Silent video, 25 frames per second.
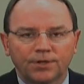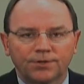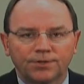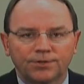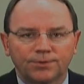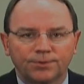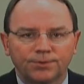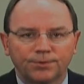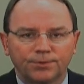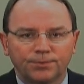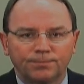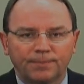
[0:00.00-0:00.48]
if
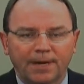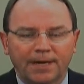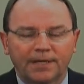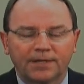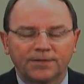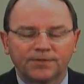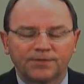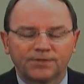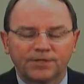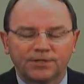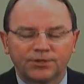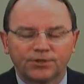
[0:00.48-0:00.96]
you talk
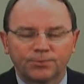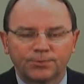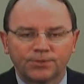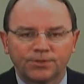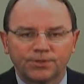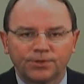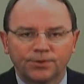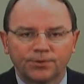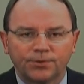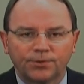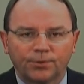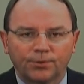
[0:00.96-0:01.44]
to my
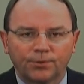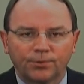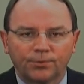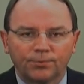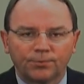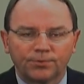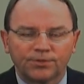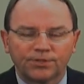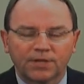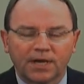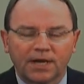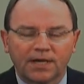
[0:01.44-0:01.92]
constituents
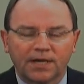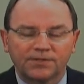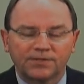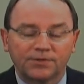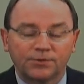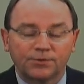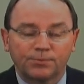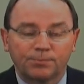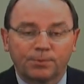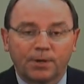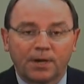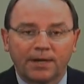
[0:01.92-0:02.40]
here in northern
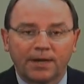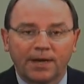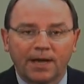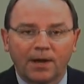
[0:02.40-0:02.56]
Wisconsin,